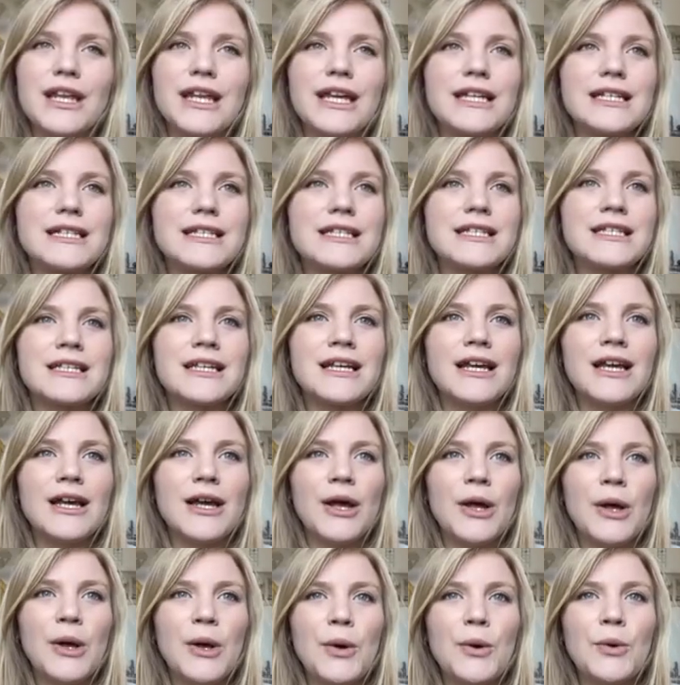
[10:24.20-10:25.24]
it's
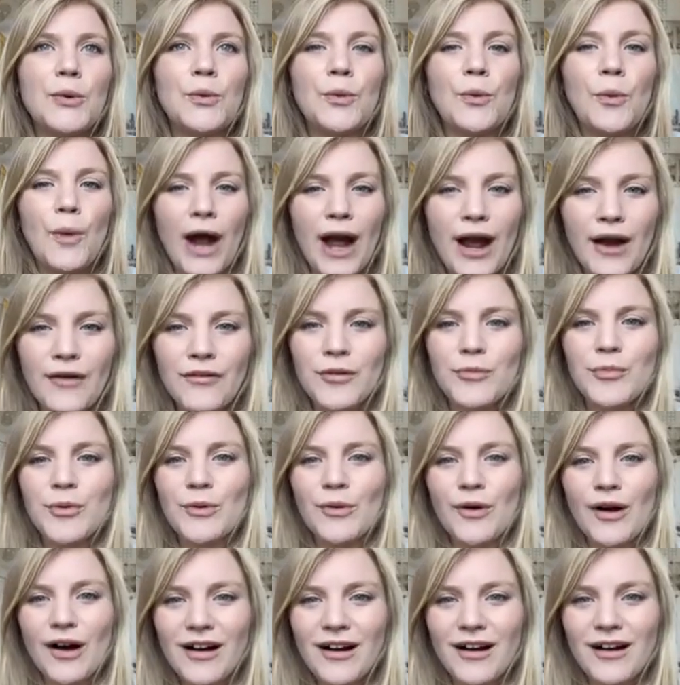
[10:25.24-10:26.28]

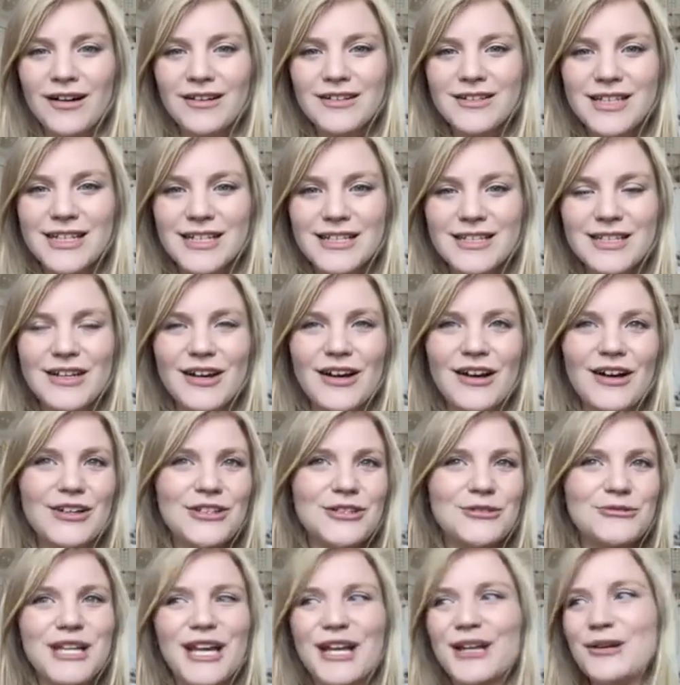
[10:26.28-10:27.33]
wearable art it's art
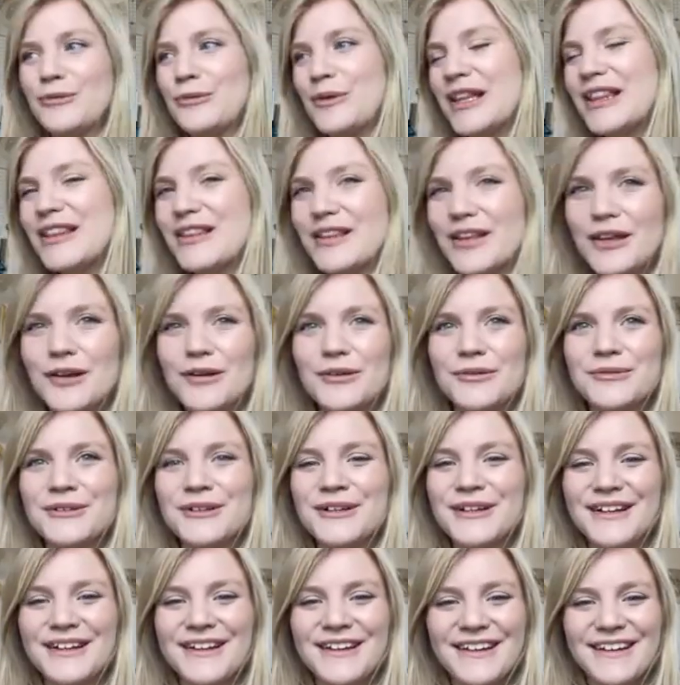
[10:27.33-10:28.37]
you take with you
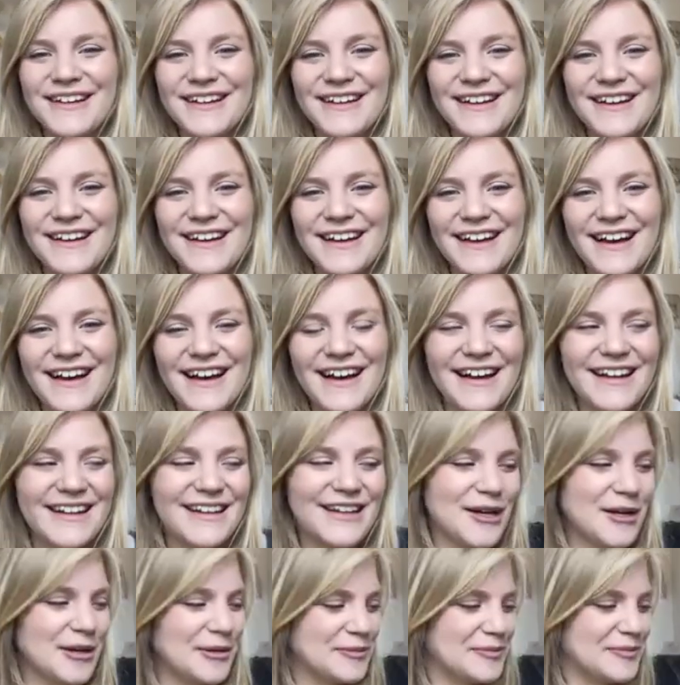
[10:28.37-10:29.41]
and
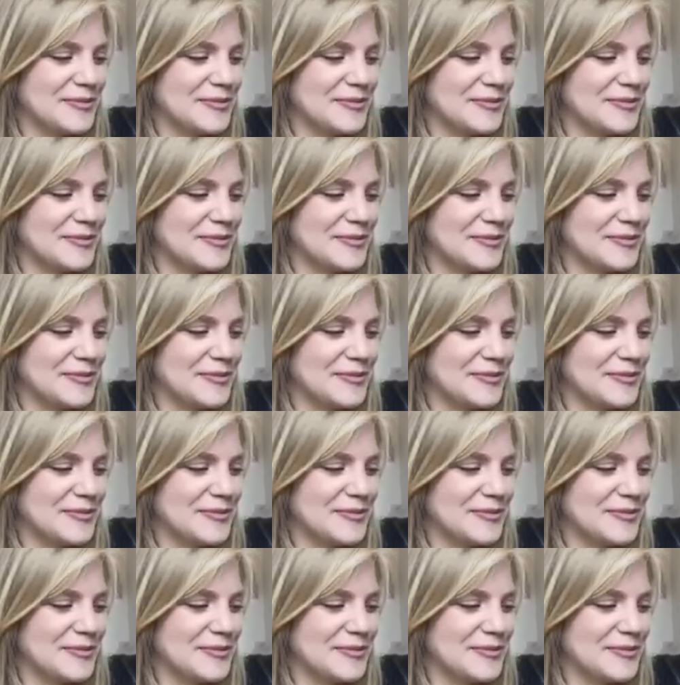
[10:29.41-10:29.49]
um,